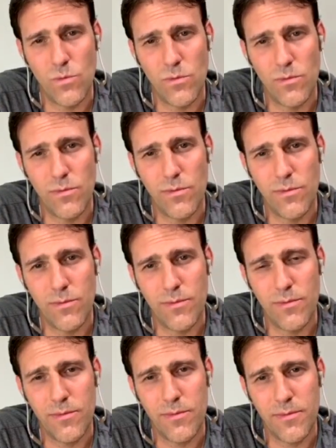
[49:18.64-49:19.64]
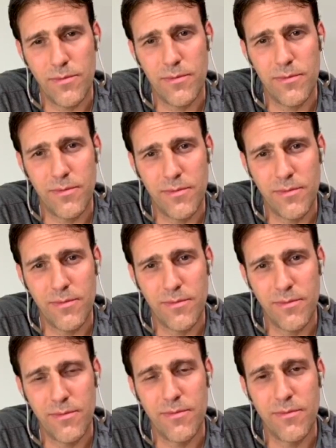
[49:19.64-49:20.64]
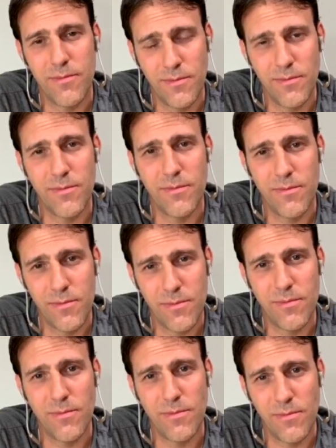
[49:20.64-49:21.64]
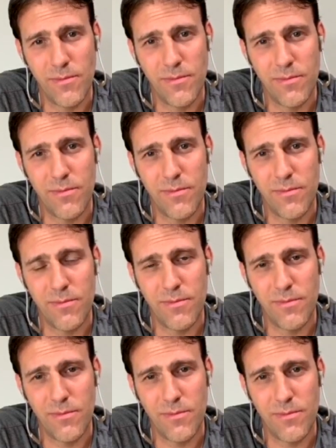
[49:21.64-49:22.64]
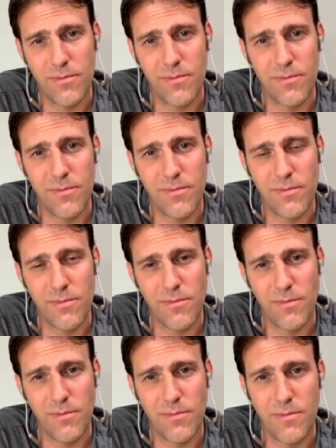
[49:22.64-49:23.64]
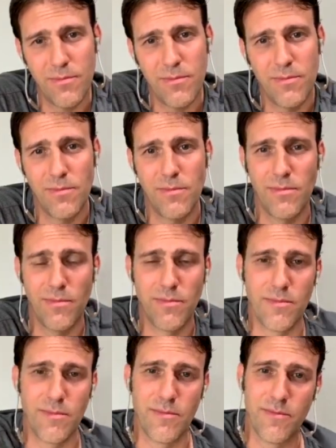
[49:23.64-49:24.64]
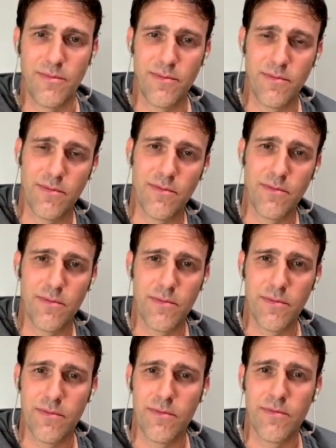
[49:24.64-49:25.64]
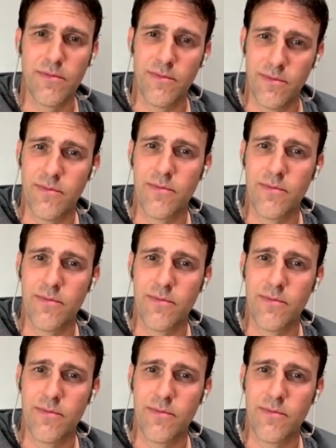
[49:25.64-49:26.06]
No words are spoken by the person on screen.